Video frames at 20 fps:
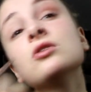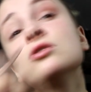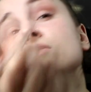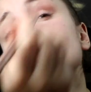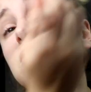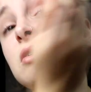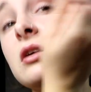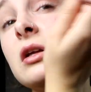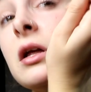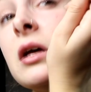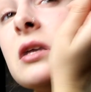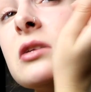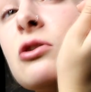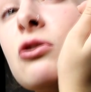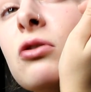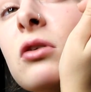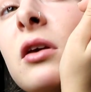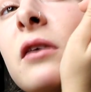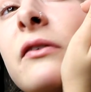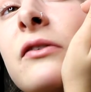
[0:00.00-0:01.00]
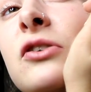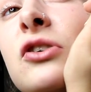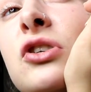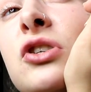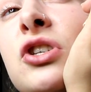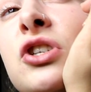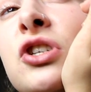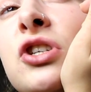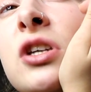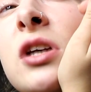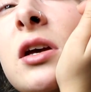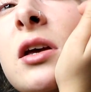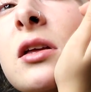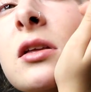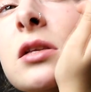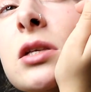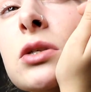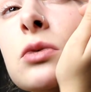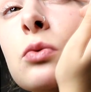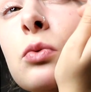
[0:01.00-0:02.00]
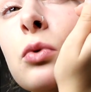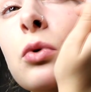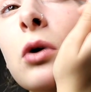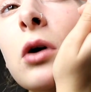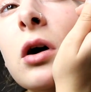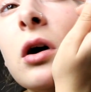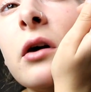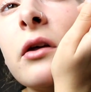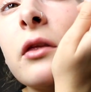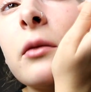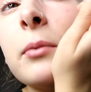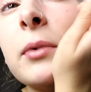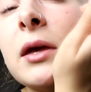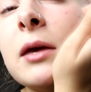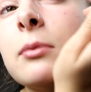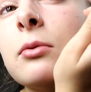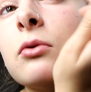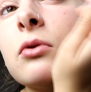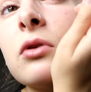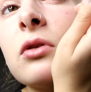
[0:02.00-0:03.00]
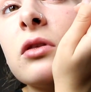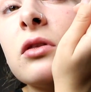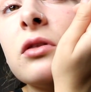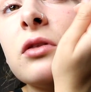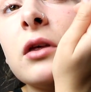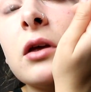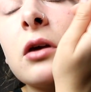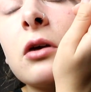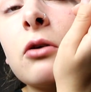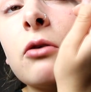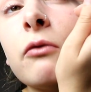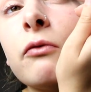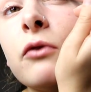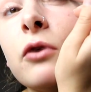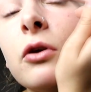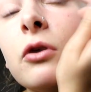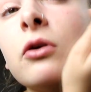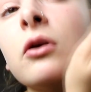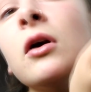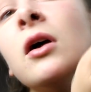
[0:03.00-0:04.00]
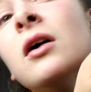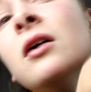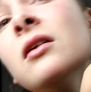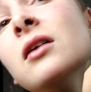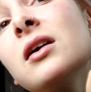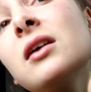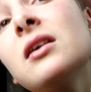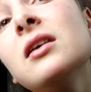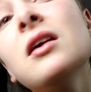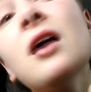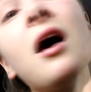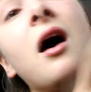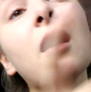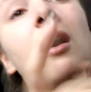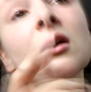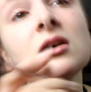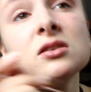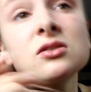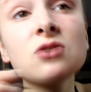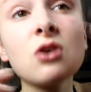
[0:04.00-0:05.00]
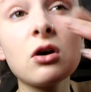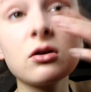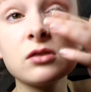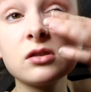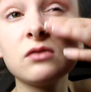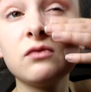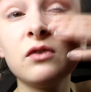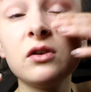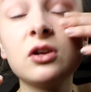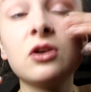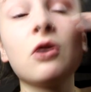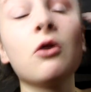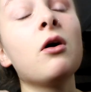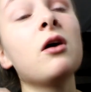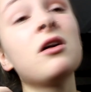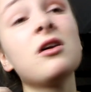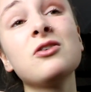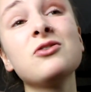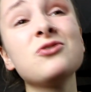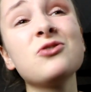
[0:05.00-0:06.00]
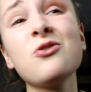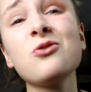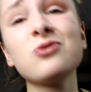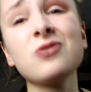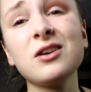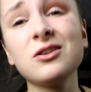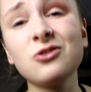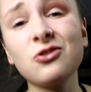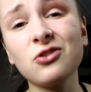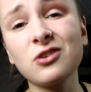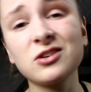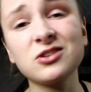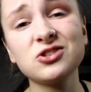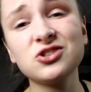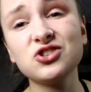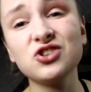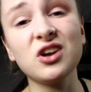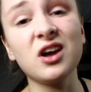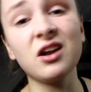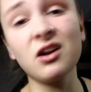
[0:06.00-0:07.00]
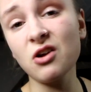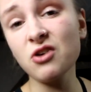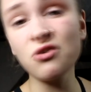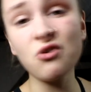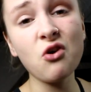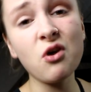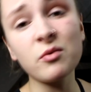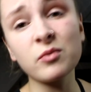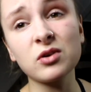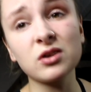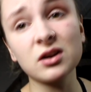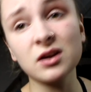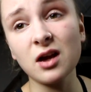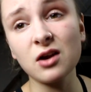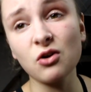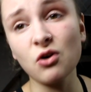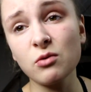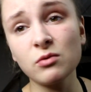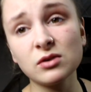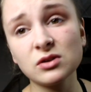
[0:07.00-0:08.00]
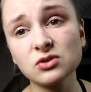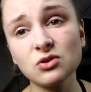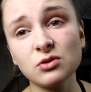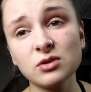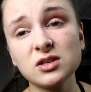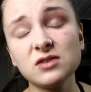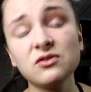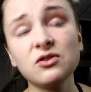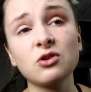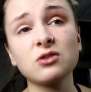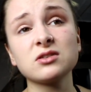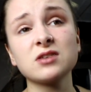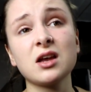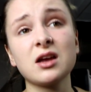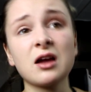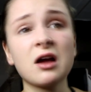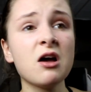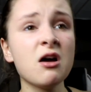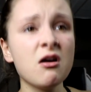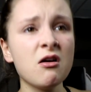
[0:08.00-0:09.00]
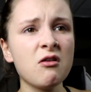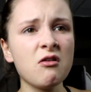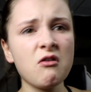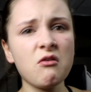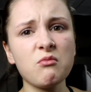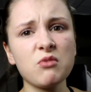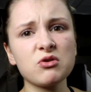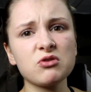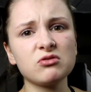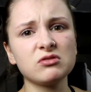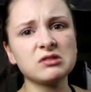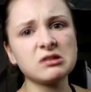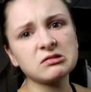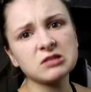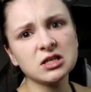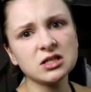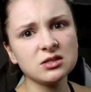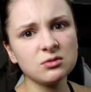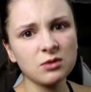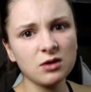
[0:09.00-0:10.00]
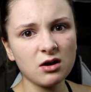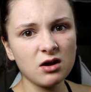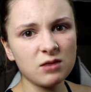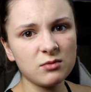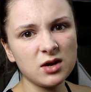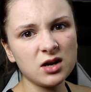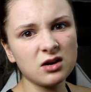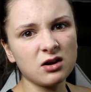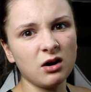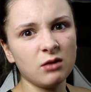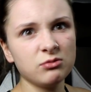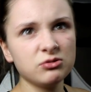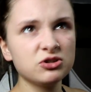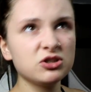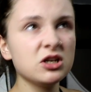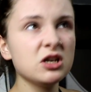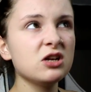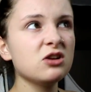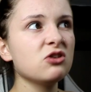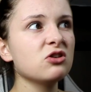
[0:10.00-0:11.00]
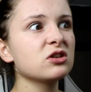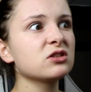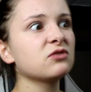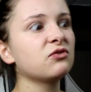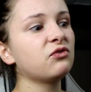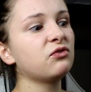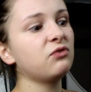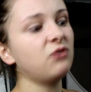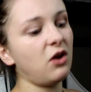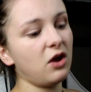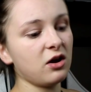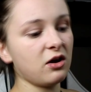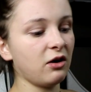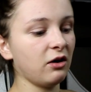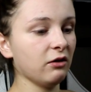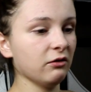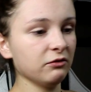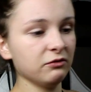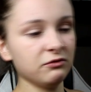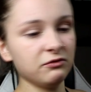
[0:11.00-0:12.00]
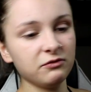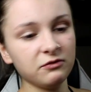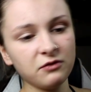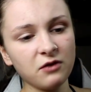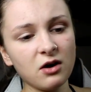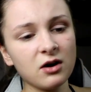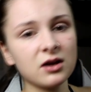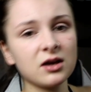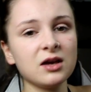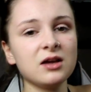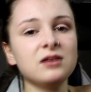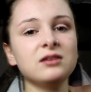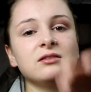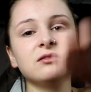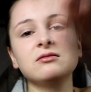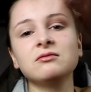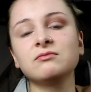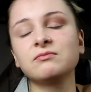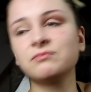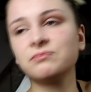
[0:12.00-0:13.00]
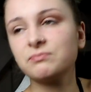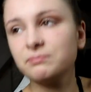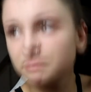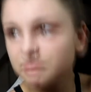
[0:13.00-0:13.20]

so let's not give a shit what other people think of you. Like, yeah, I started this video and I know that I look like shit, and I know I'm gonna get comments on this video saying, oh my god, is that Daisy without her makeup? She looks like a fucking